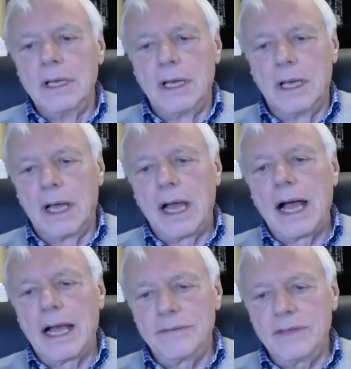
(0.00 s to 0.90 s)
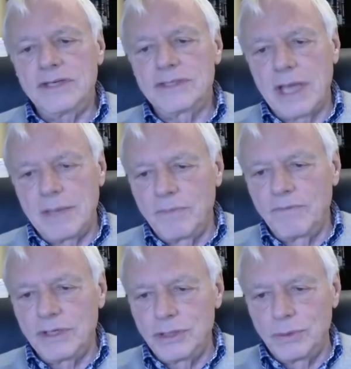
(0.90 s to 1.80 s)
on these type of
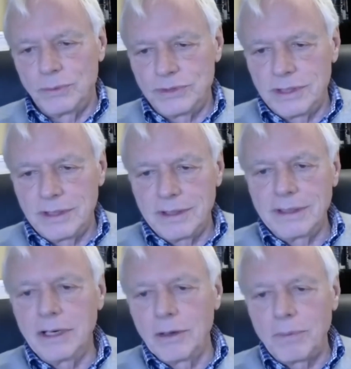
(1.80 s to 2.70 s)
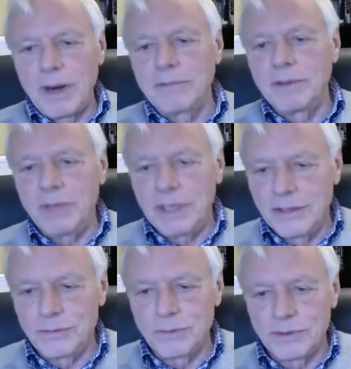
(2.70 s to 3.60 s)
issues. Probably
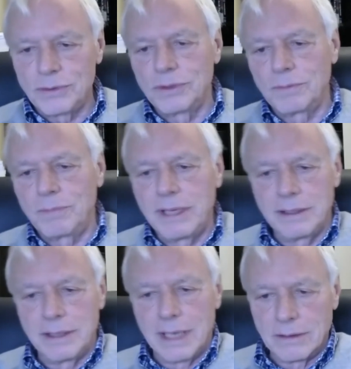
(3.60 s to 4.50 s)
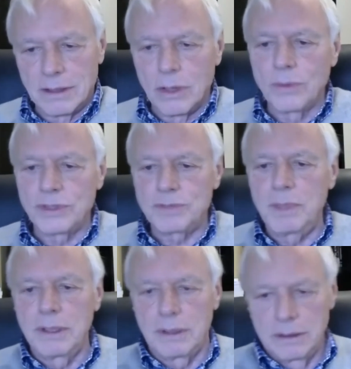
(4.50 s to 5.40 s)
because we're so dependent on the lowest
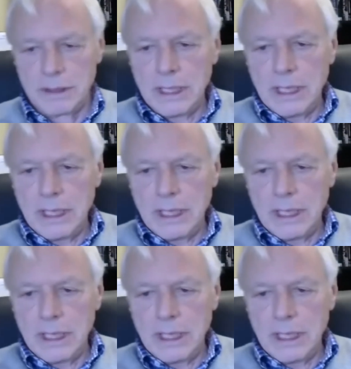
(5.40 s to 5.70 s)
bidder,